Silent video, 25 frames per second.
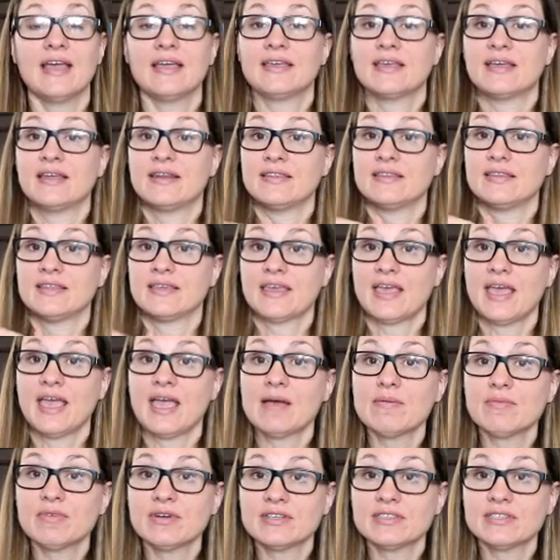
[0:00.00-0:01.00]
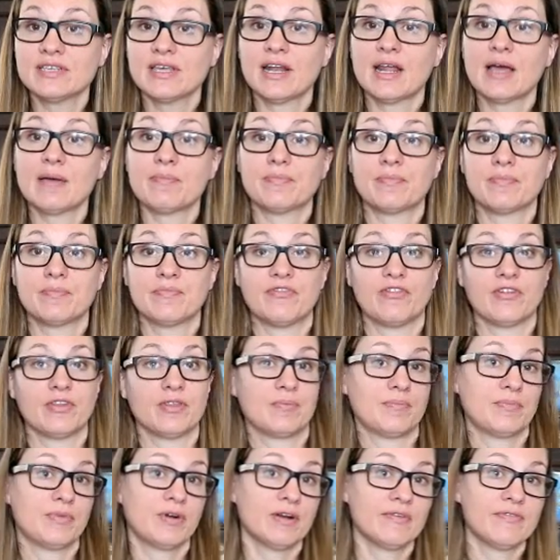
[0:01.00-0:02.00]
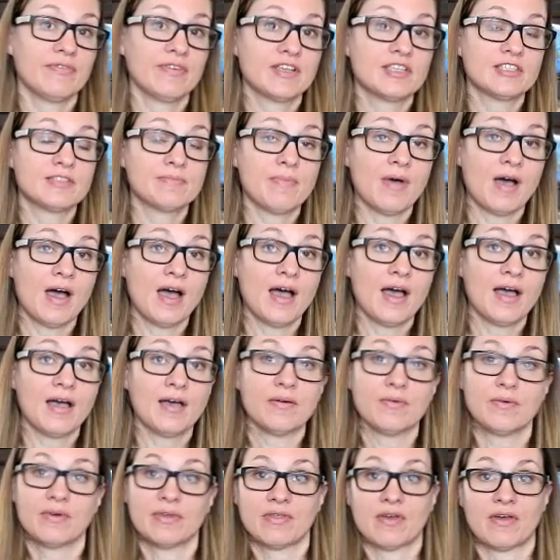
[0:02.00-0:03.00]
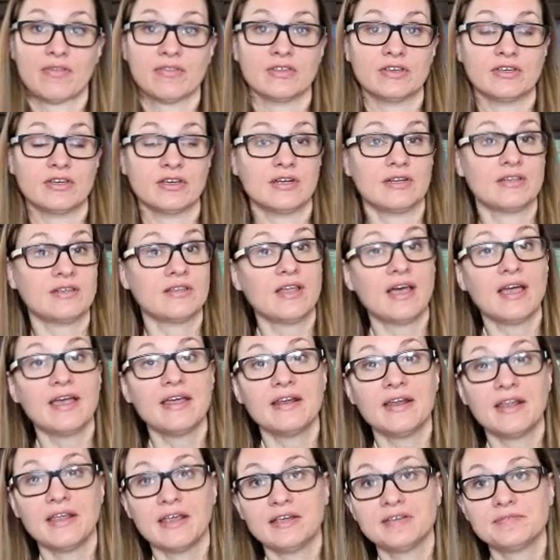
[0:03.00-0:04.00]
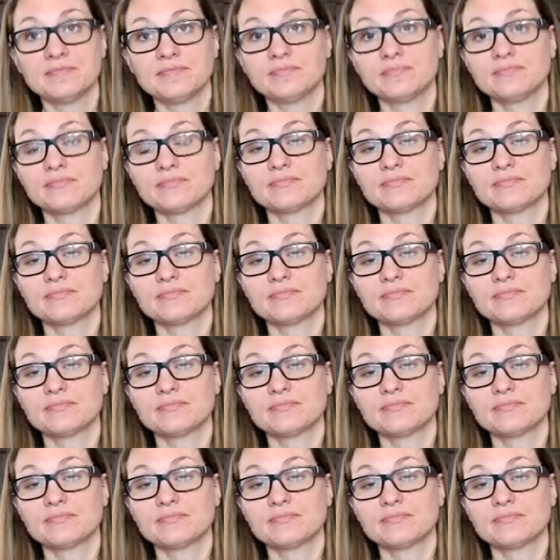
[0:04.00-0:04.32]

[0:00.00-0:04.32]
Getting the camera set up for the perfect spot with all the good lighting.